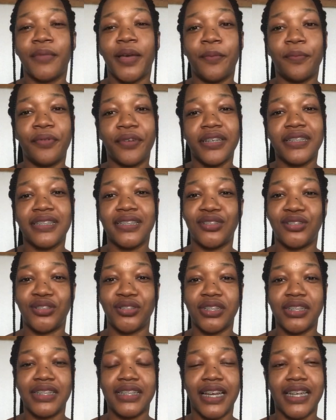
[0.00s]
my braces
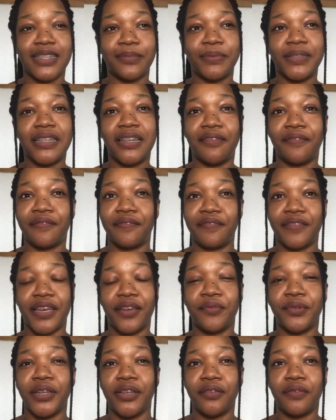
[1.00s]
journey has been a
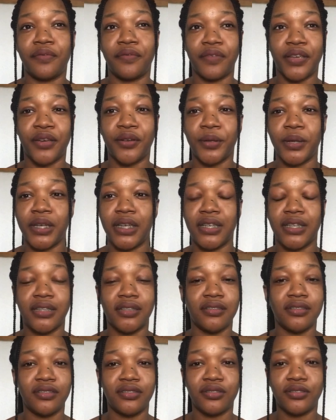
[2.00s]
very very
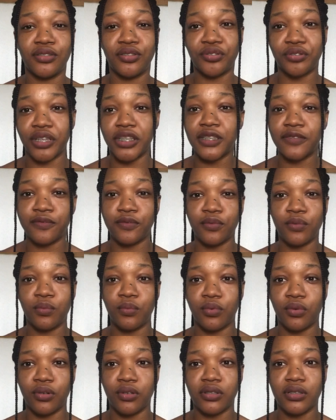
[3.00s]
stressful
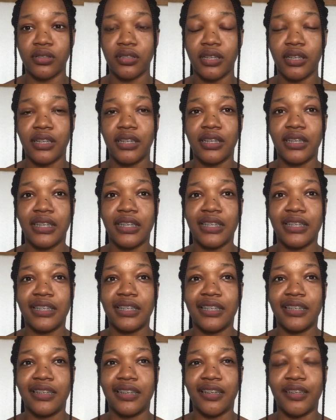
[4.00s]
one,
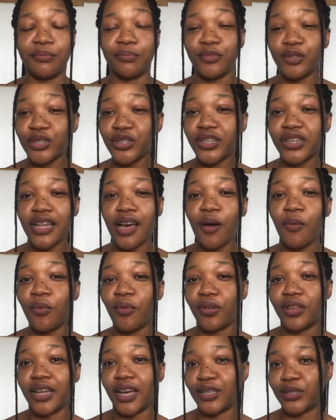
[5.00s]
emotional
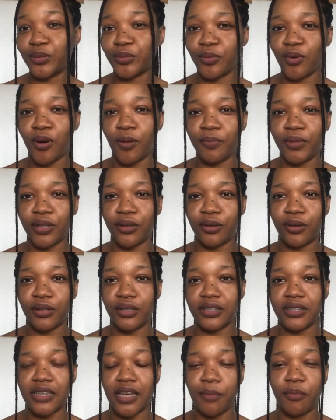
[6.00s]
one as well
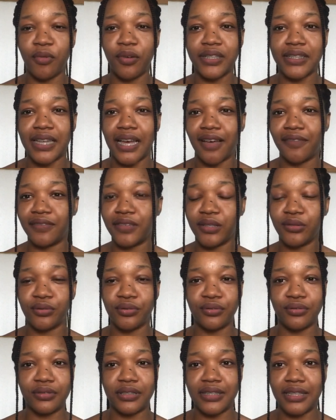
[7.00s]
because I'm always having
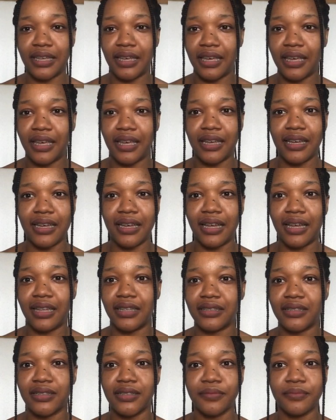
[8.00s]
toothache
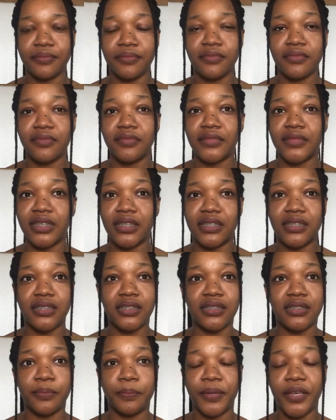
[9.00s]
and
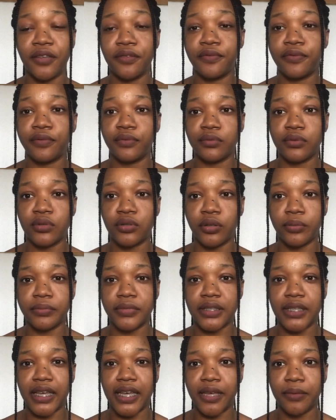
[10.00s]
it's painful
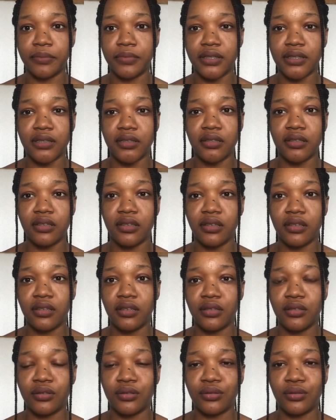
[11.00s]
sometimes
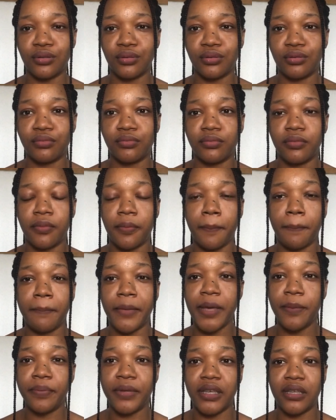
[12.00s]
so
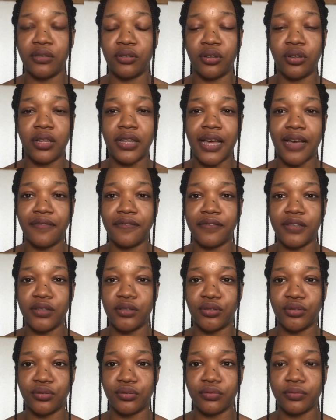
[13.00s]
maybe in another
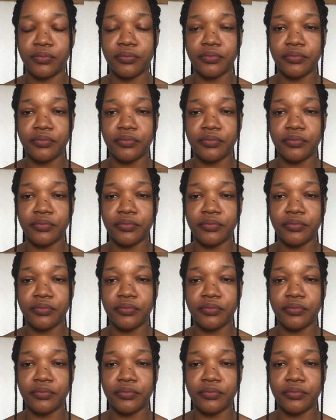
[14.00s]
video